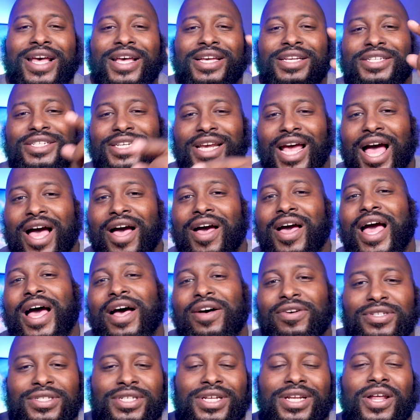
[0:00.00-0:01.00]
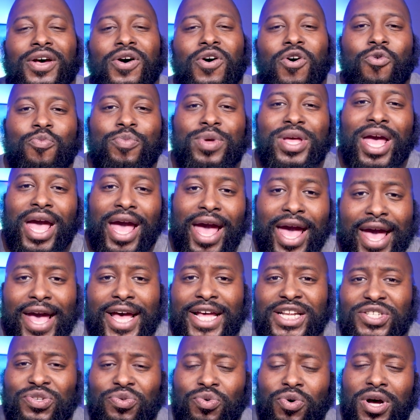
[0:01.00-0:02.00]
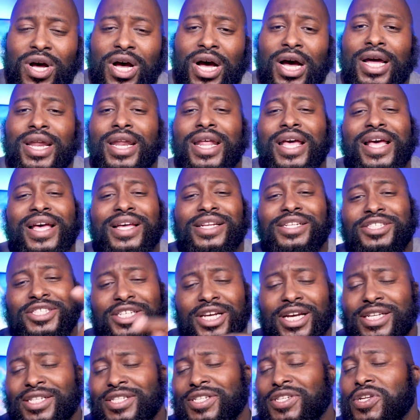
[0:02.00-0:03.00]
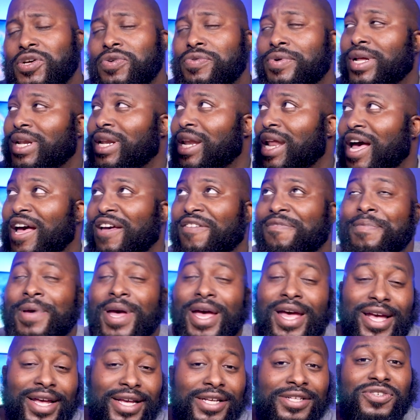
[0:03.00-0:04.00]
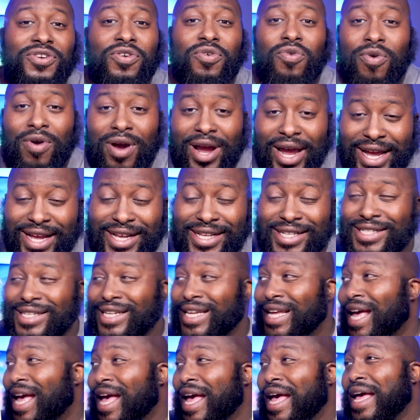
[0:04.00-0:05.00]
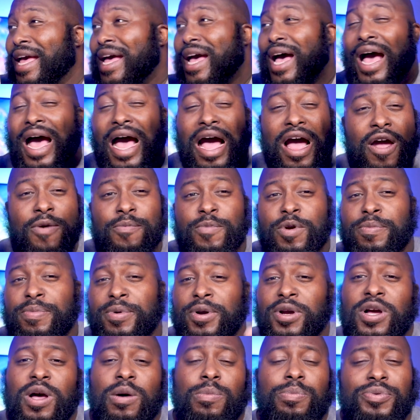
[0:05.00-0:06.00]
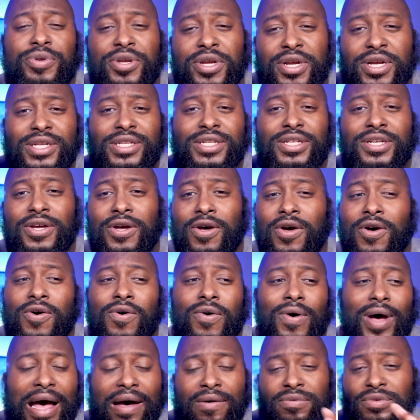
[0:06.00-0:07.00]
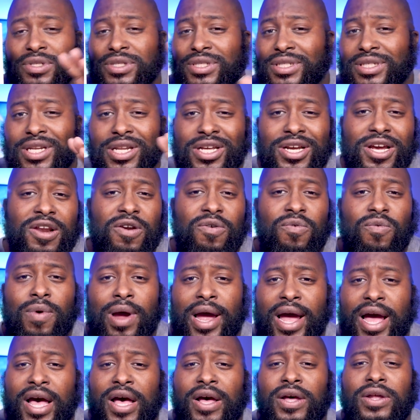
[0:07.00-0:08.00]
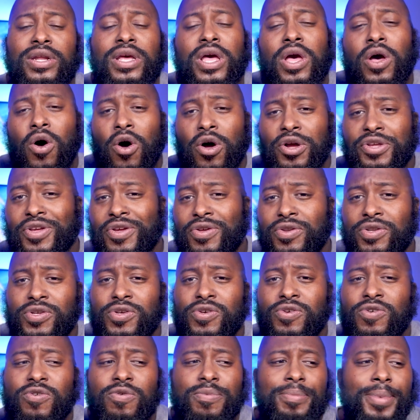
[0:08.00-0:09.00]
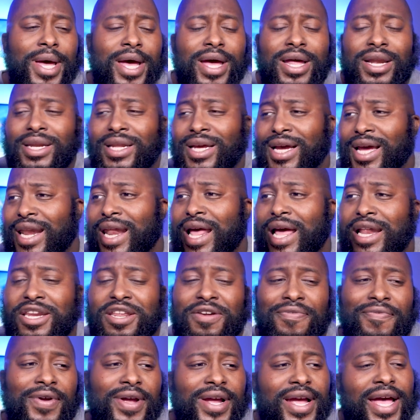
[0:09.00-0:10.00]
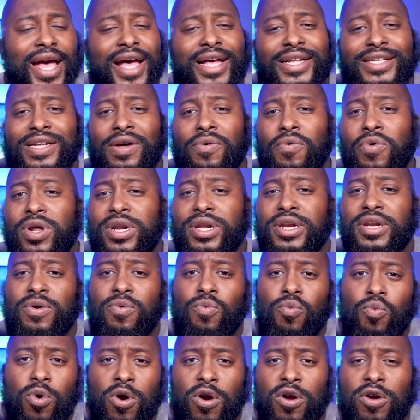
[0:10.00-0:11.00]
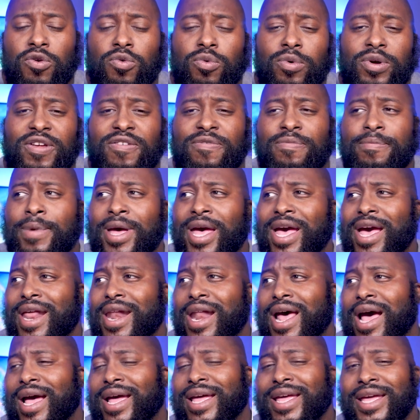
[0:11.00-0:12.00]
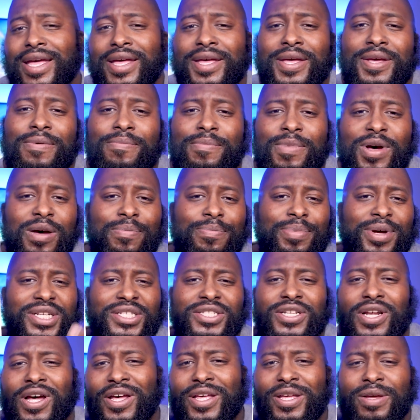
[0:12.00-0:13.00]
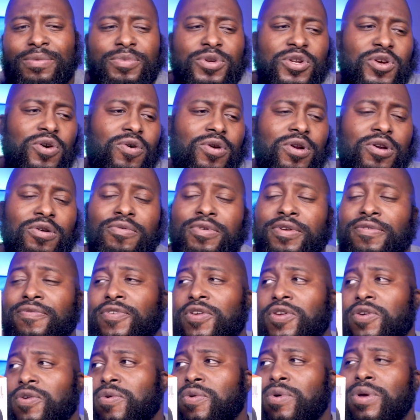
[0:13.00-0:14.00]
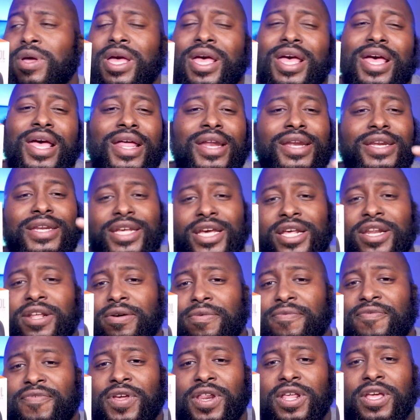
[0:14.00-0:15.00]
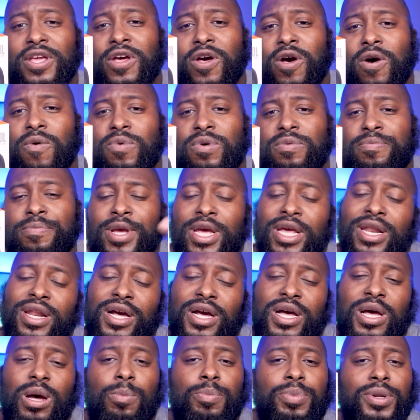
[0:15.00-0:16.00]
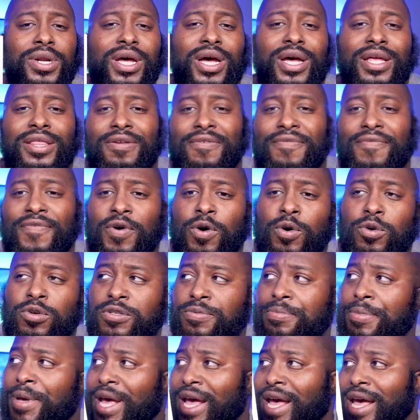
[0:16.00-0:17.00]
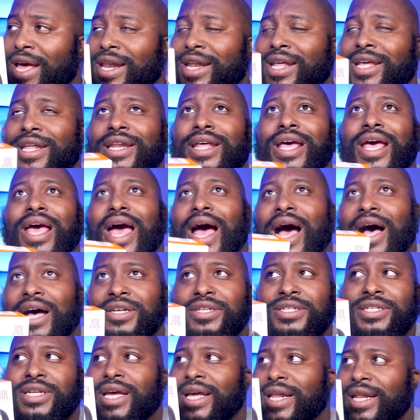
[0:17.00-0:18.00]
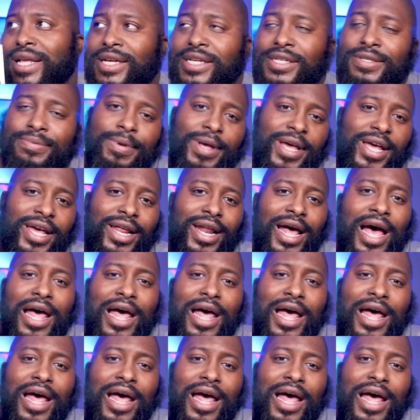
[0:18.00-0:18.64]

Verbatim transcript: Shout out to the homie Antoine. Just doing life, man. It's crazy. I remember a couple years ago, I was looking around on YouTube, looking at different cats I wanted to work with, man. I hit him up. I saw him doing the review, did a video with me and a couple of other folks, man. And I'll say this, man.